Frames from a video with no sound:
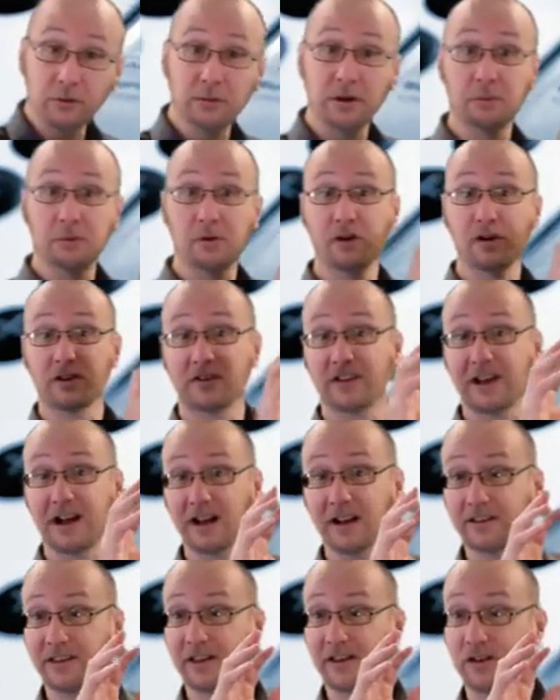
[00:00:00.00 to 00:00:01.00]
we worked
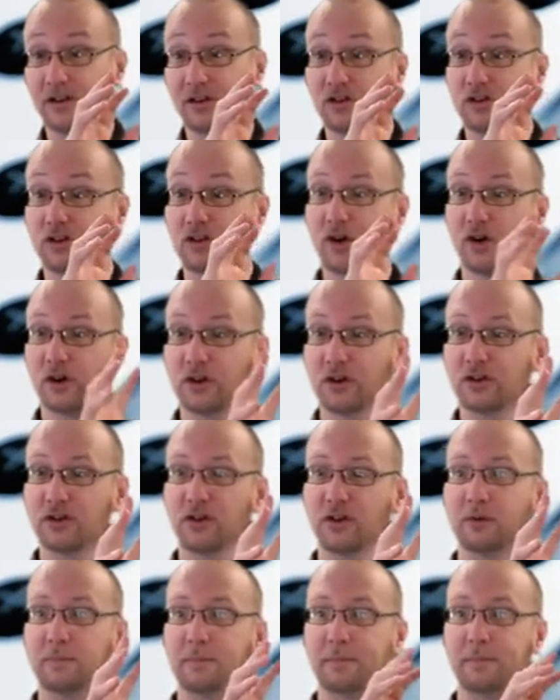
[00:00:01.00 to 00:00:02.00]
out that his
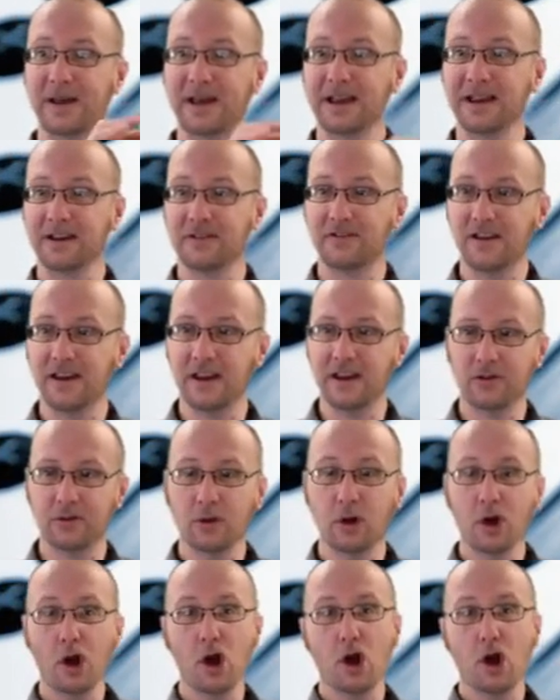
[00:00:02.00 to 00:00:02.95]
total bank fees